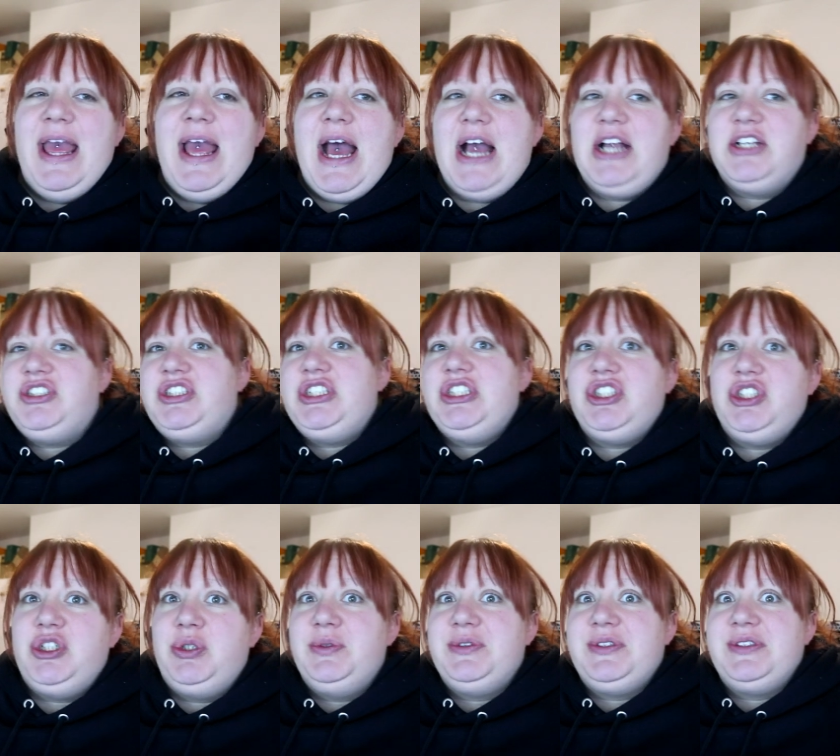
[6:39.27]
And she
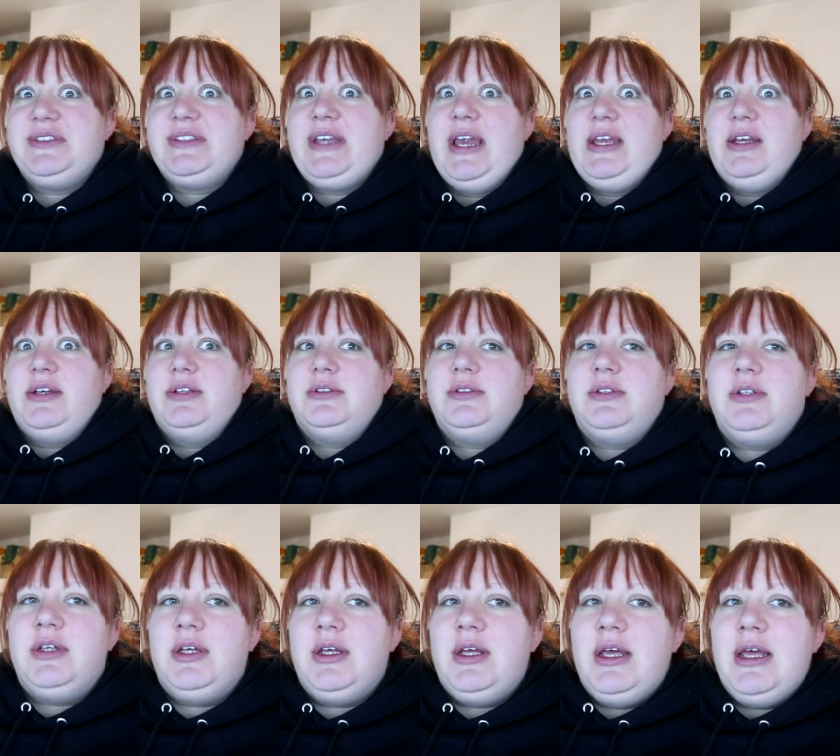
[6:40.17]
chooses Gale
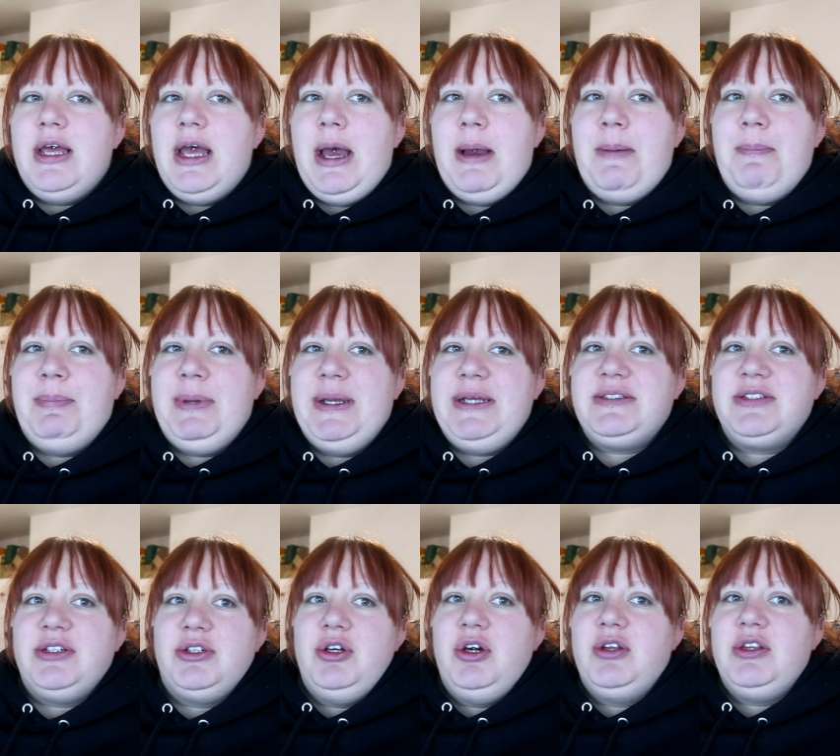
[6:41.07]
and
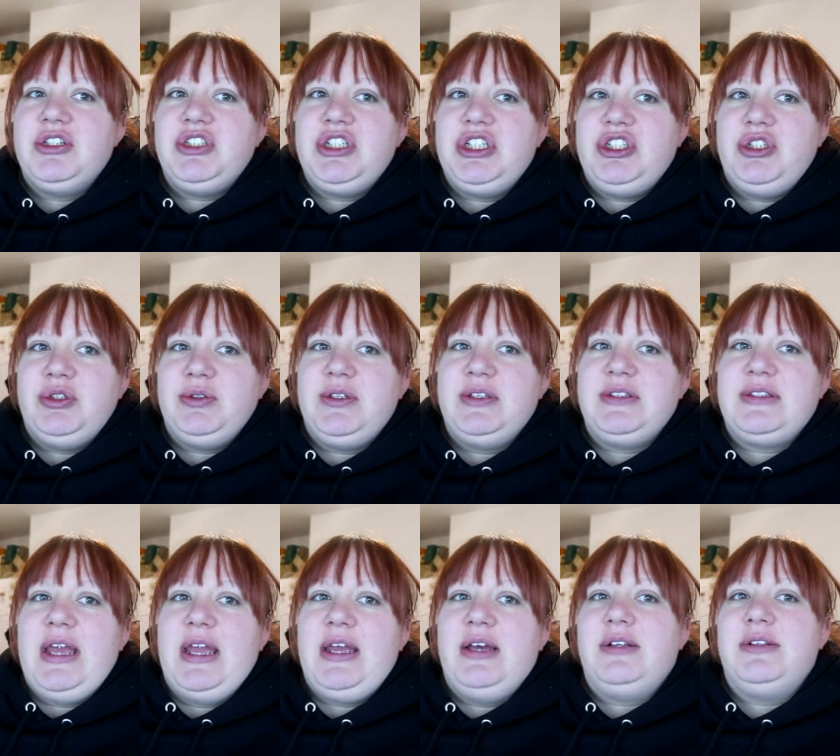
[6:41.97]
Peeta know that she chooses
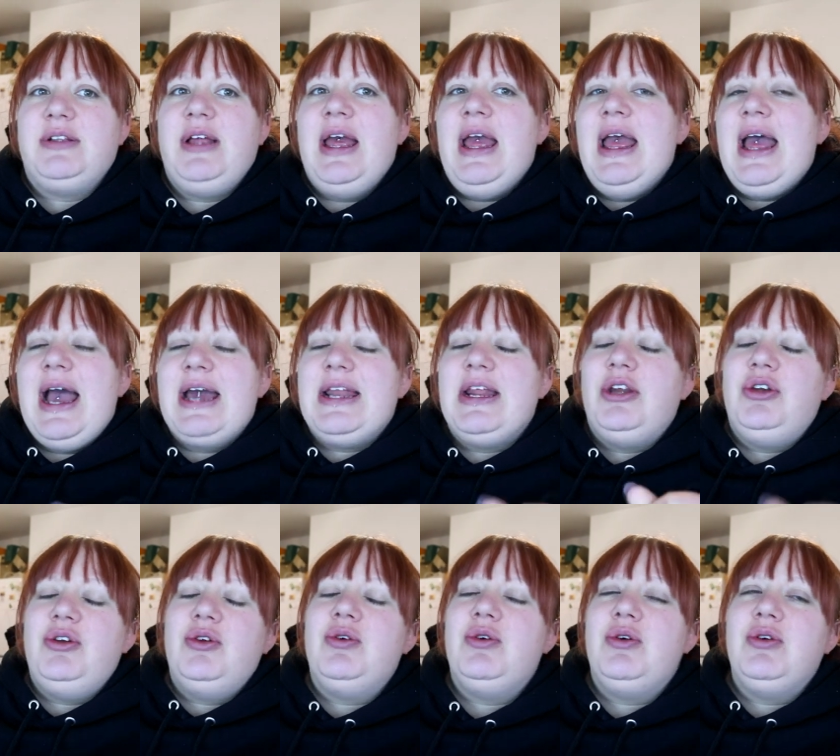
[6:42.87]
Gale. And I
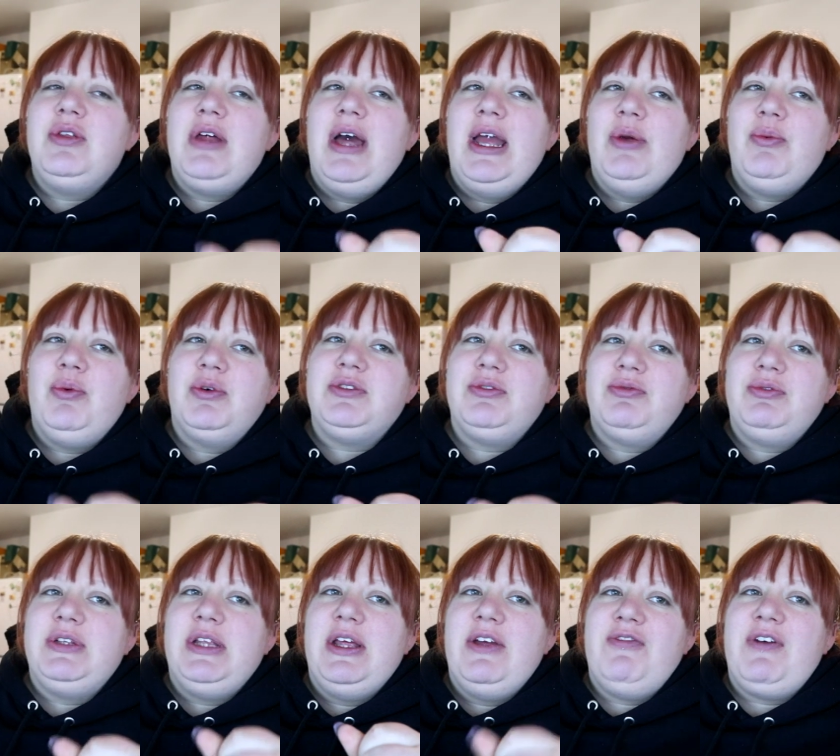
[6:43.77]
know that I wasn't
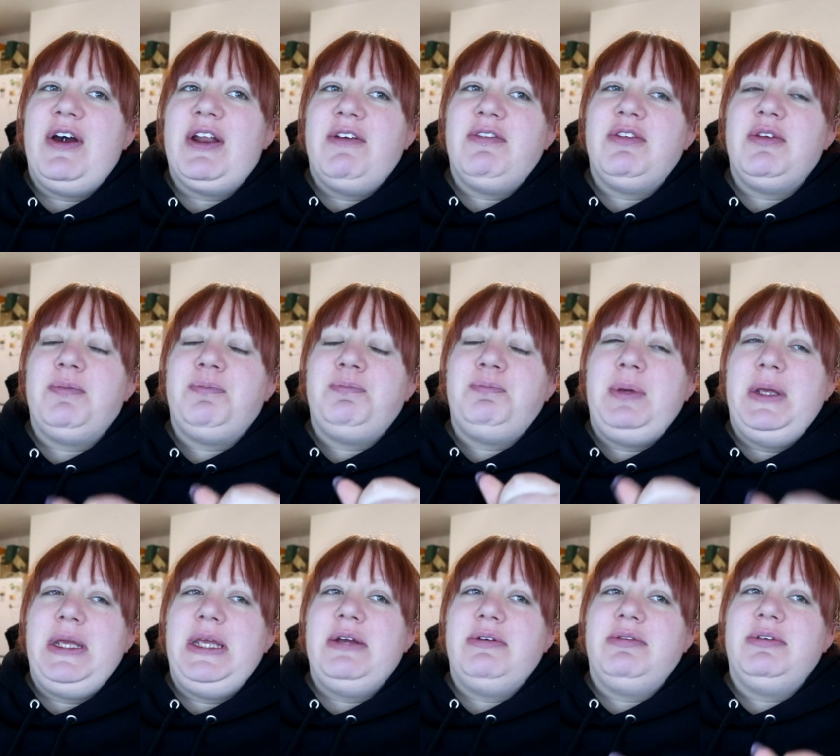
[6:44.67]
really a fan of the
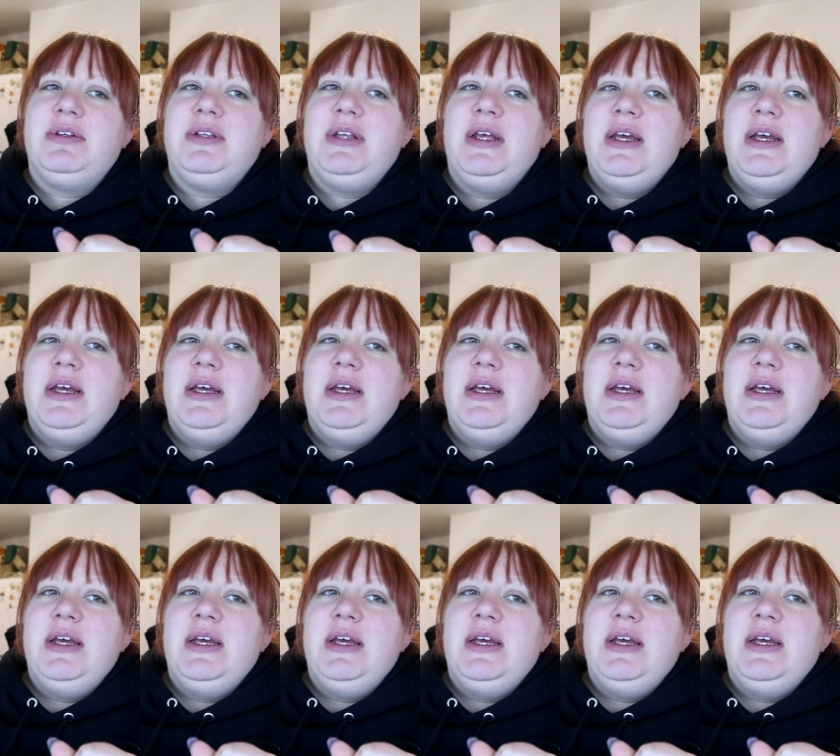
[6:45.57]
Peeta and